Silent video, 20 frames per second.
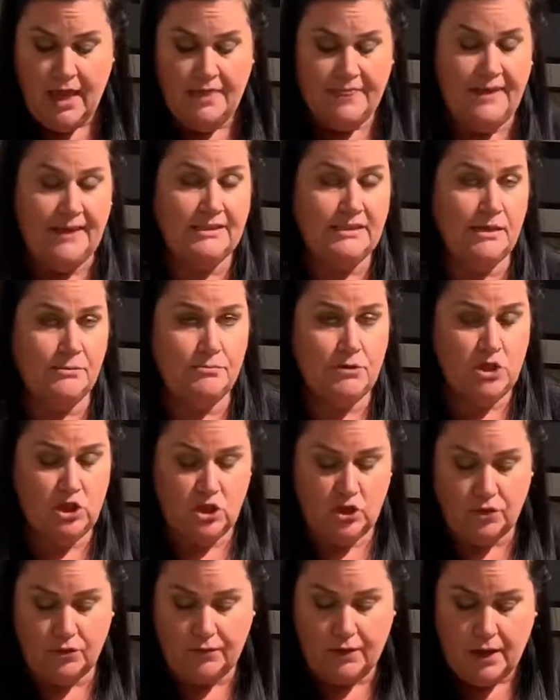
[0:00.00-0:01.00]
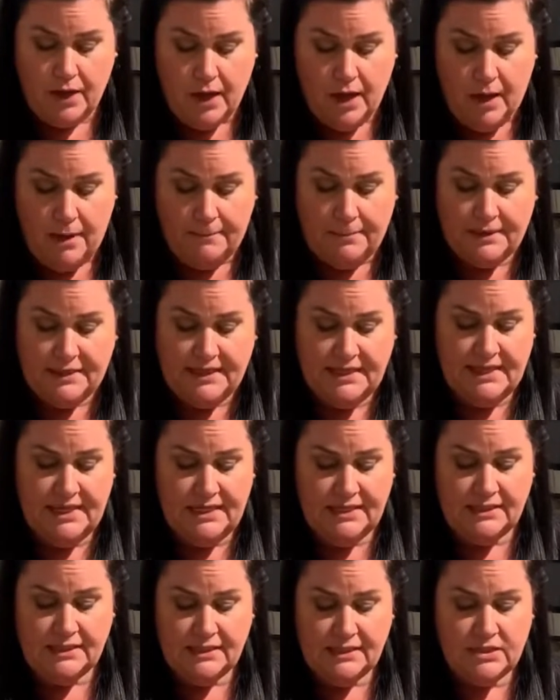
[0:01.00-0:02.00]
That's up to you. But
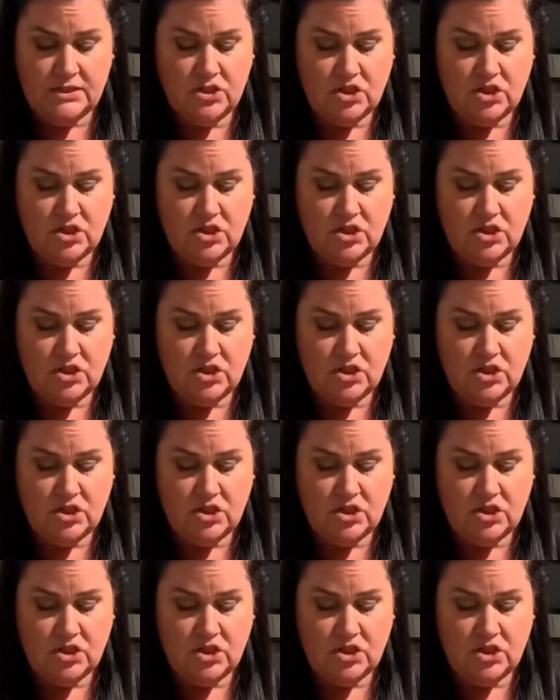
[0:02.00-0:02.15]
this,